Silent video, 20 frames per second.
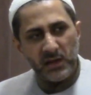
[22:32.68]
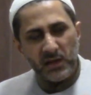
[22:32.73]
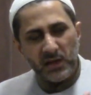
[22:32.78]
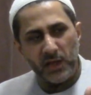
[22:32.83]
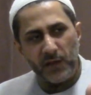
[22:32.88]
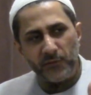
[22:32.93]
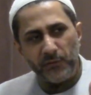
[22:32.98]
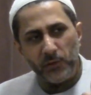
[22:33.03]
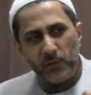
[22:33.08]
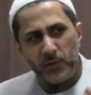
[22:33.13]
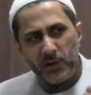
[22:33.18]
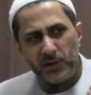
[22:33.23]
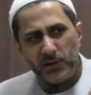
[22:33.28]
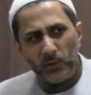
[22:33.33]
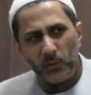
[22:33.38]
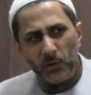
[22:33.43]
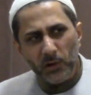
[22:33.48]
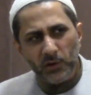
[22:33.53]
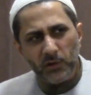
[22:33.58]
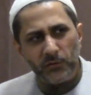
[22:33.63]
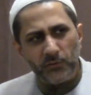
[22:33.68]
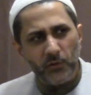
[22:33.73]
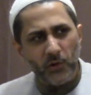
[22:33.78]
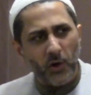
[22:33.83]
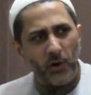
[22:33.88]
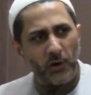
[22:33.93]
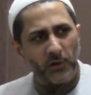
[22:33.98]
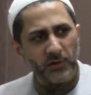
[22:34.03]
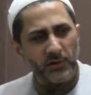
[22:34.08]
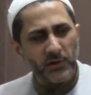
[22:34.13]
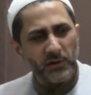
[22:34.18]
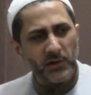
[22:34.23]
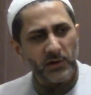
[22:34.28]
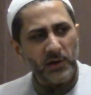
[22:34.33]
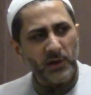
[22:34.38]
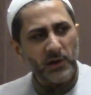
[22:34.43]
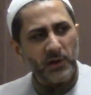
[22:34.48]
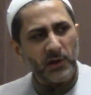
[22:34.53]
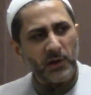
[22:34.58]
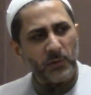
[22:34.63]
If we look at the world of God,
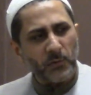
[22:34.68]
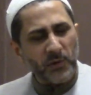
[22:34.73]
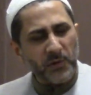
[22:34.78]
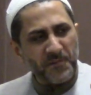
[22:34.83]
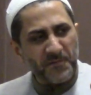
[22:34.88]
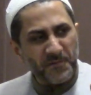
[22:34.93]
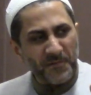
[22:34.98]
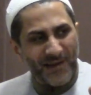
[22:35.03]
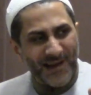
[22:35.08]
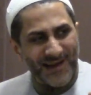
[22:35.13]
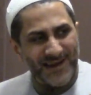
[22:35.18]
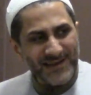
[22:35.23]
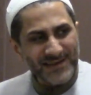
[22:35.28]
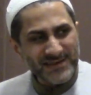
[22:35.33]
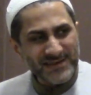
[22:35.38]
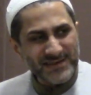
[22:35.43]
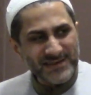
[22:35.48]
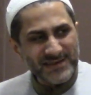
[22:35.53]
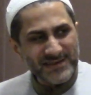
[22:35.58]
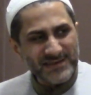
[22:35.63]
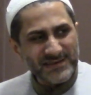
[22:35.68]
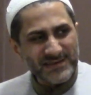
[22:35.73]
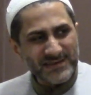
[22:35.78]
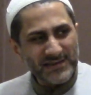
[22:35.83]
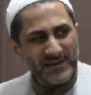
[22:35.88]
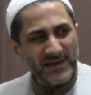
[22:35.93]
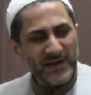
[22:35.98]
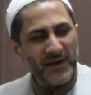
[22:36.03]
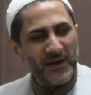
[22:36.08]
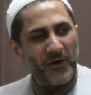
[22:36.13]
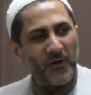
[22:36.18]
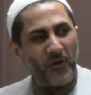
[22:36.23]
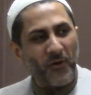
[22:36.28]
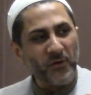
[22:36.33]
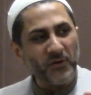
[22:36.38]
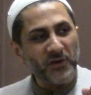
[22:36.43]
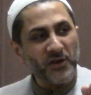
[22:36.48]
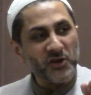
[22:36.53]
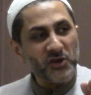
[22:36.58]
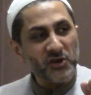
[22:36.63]
we find it
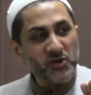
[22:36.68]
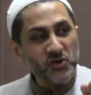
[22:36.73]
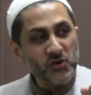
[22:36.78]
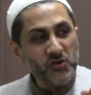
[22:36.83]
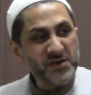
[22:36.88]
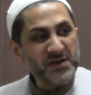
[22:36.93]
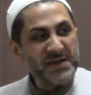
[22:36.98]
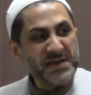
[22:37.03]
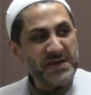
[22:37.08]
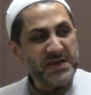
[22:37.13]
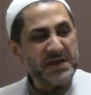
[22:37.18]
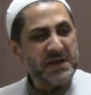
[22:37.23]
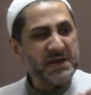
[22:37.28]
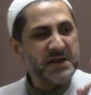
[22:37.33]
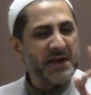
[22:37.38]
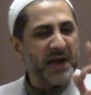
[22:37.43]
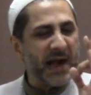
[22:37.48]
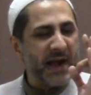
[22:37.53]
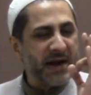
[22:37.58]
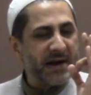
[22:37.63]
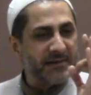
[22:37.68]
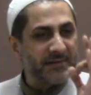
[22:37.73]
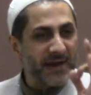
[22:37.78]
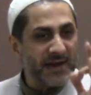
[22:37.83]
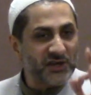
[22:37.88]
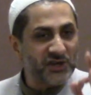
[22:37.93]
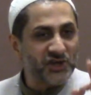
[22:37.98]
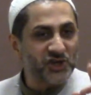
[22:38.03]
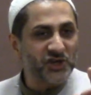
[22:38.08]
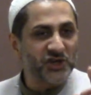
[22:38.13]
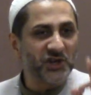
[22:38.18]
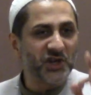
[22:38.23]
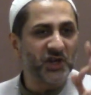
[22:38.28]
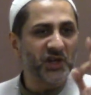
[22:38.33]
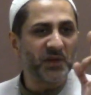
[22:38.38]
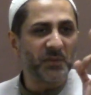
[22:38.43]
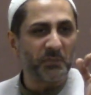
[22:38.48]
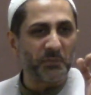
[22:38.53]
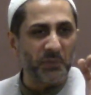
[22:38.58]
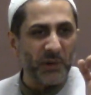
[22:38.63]
on a
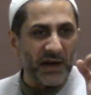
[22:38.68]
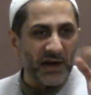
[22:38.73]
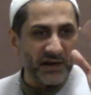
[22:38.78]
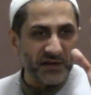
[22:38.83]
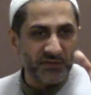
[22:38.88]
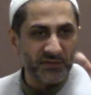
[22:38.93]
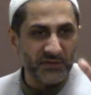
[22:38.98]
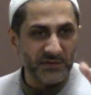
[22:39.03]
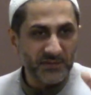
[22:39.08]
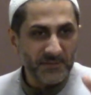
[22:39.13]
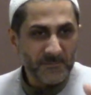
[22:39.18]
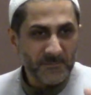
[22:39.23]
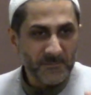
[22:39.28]
unidirectional path.